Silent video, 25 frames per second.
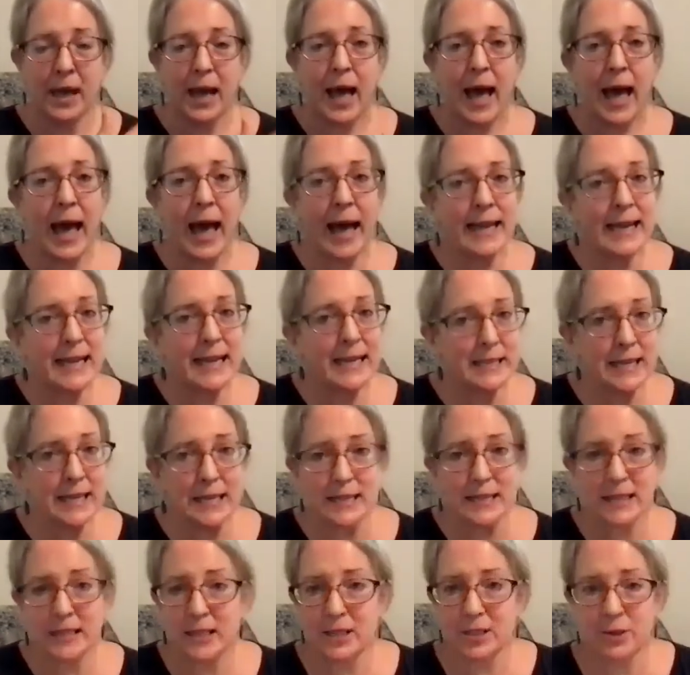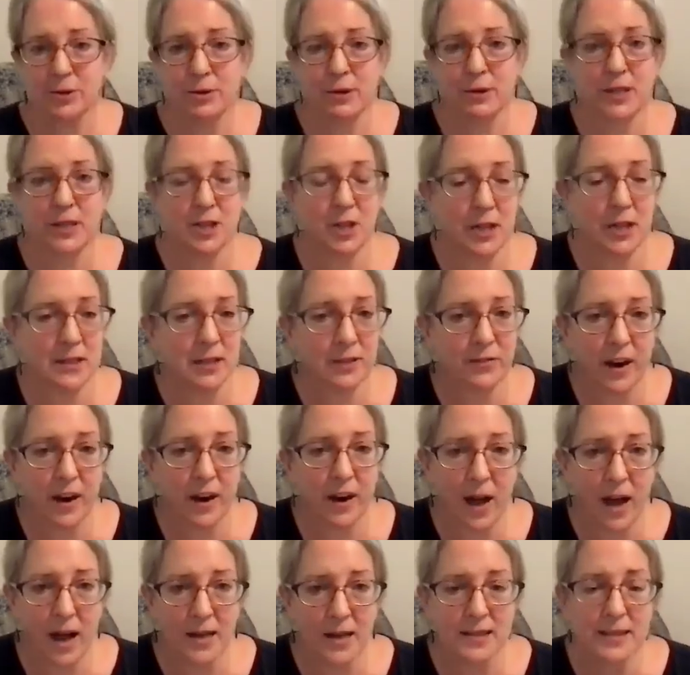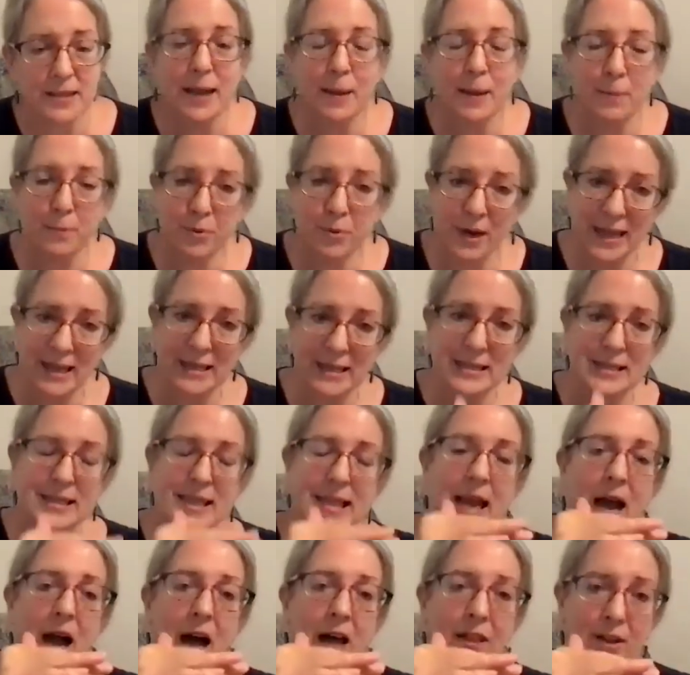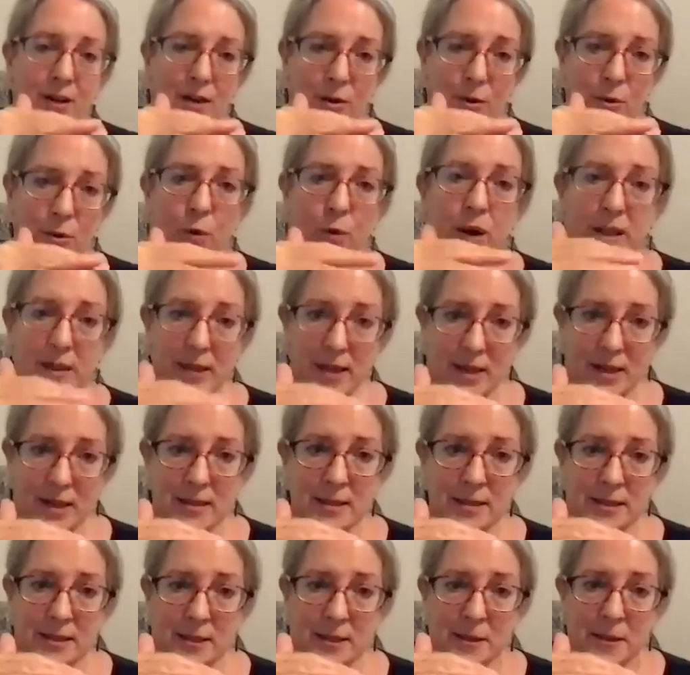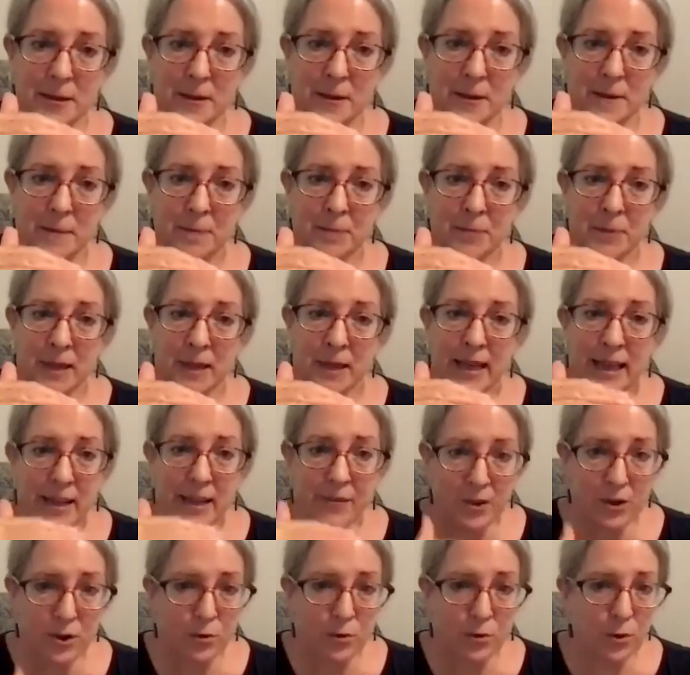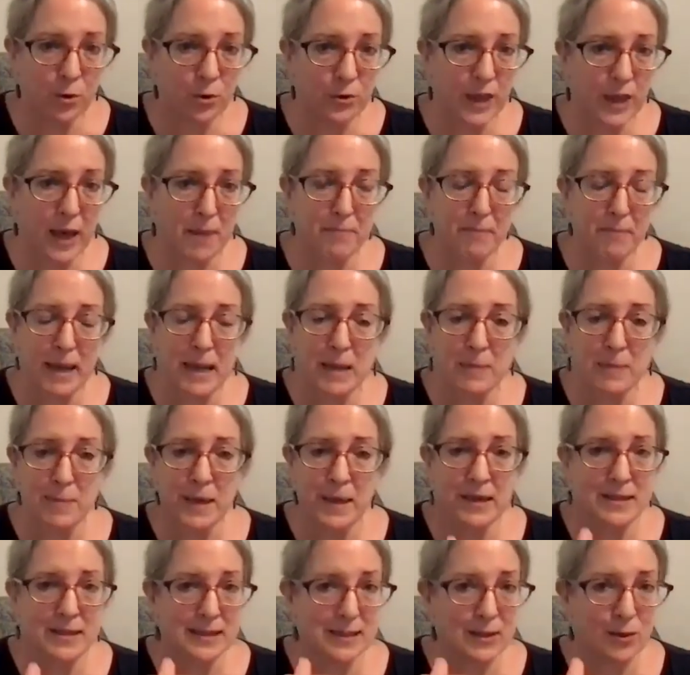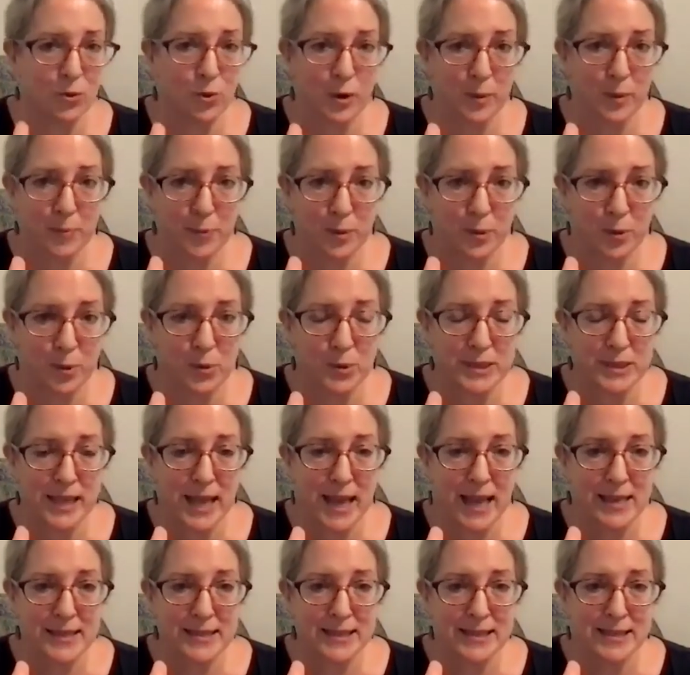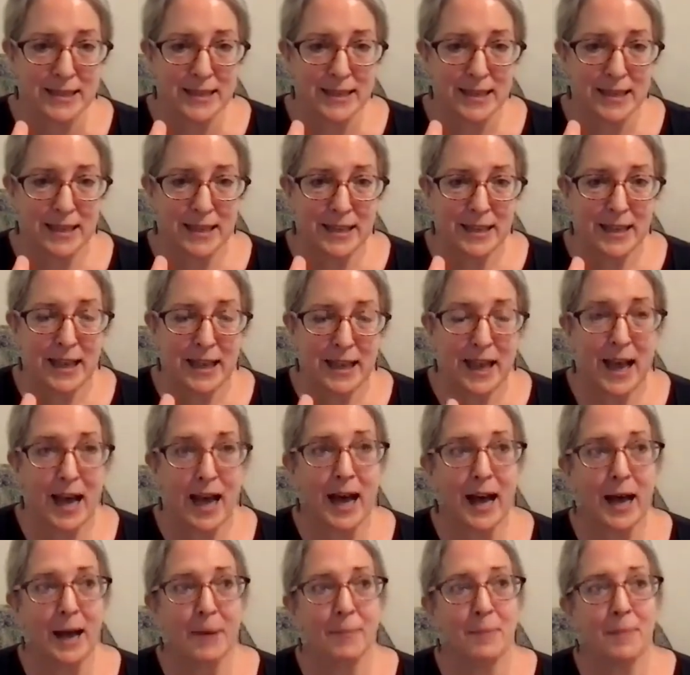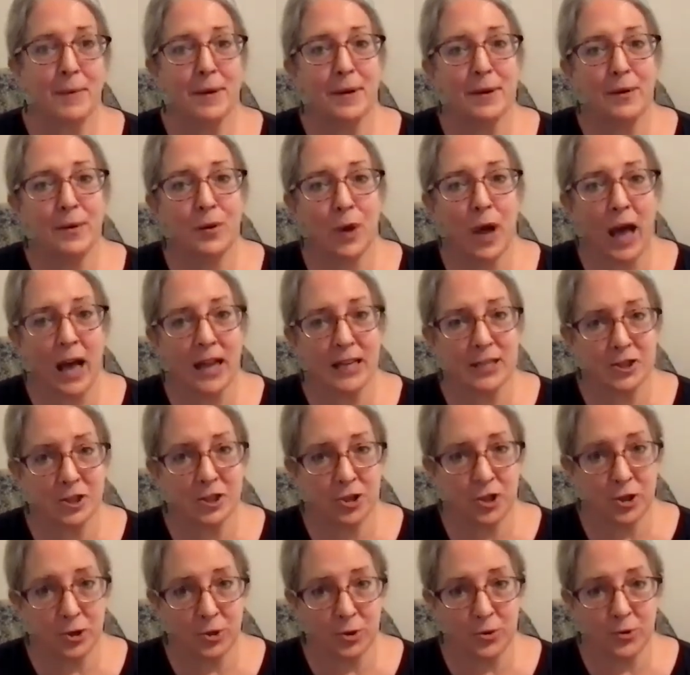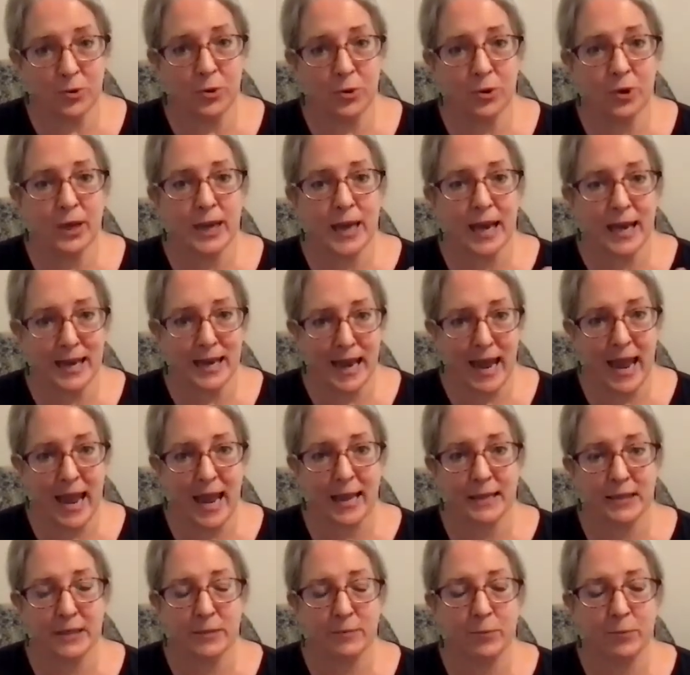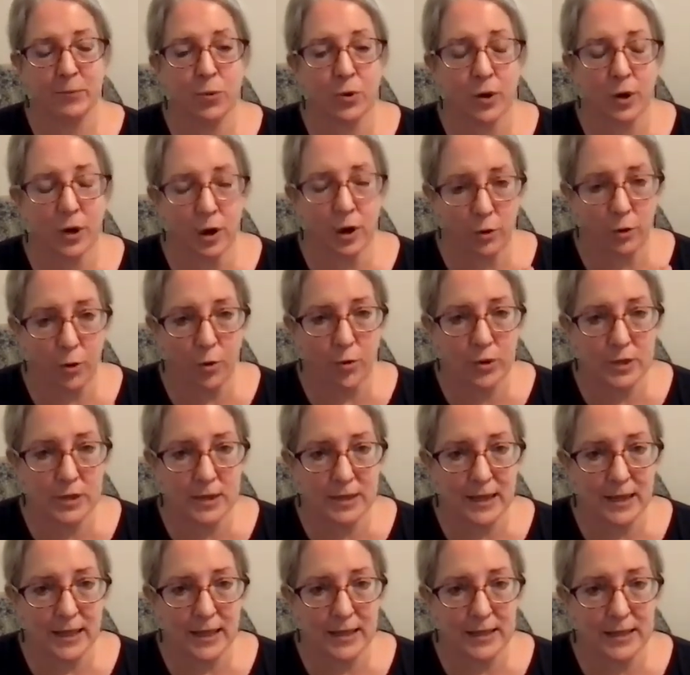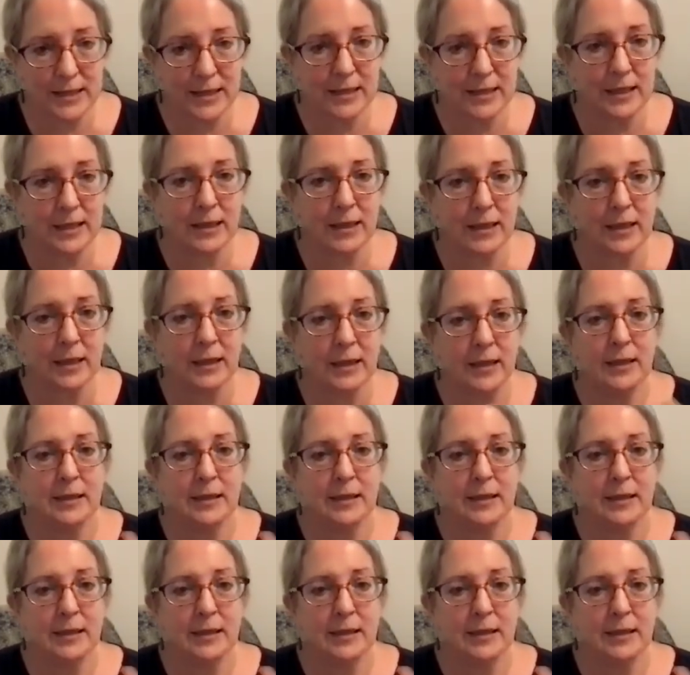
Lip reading: And it doesn't do it just for us. It brings the other with us, even although that might be a slower process. As you connect more closely to the